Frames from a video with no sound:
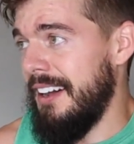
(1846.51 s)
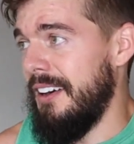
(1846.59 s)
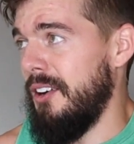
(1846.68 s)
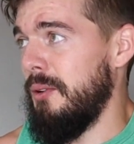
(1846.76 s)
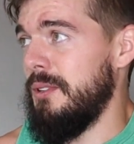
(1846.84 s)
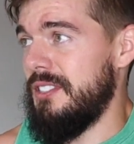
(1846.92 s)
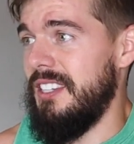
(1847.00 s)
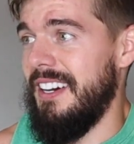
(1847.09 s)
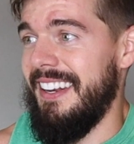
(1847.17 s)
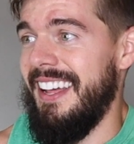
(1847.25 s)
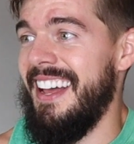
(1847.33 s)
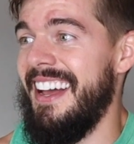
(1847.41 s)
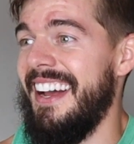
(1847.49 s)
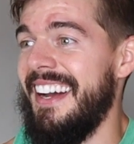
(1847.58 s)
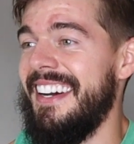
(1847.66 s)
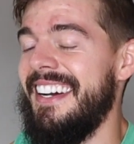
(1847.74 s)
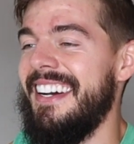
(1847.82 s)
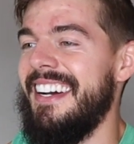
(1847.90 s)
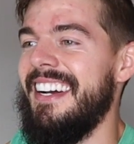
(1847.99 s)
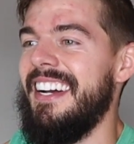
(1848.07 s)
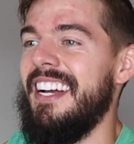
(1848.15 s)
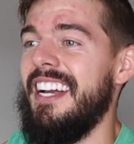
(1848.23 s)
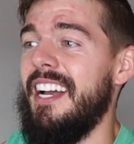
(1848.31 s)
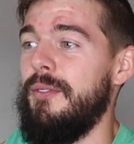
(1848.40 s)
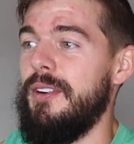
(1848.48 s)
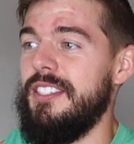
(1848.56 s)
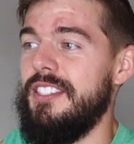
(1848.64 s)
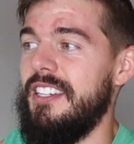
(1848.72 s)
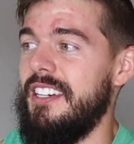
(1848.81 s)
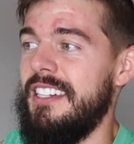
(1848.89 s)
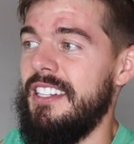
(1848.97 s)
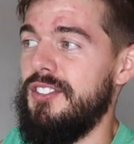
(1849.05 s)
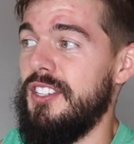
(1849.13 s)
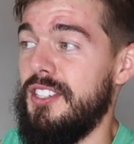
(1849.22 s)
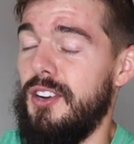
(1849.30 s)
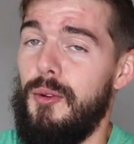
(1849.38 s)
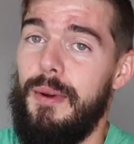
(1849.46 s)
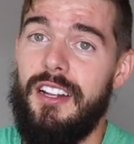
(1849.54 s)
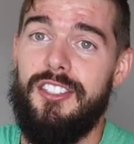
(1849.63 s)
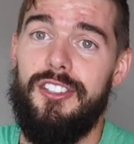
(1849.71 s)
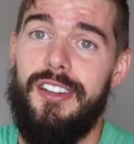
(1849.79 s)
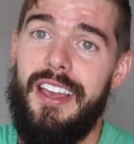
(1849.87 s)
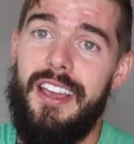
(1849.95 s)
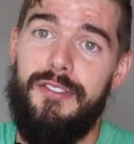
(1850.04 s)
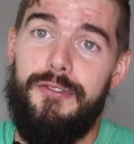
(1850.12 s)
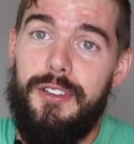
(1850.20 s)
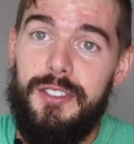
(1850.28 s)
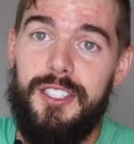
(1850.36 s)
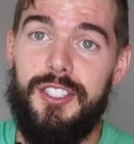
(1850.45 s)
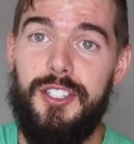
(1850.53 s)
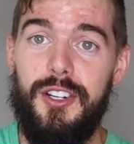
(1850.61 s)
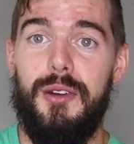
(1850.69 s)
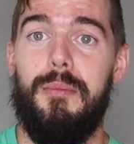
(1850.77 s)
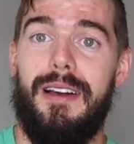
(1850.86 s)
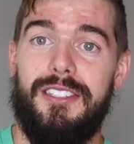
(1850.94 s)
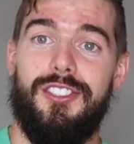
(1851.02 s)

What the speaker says: Almost done. And when you're done, you can go about your day feeling good about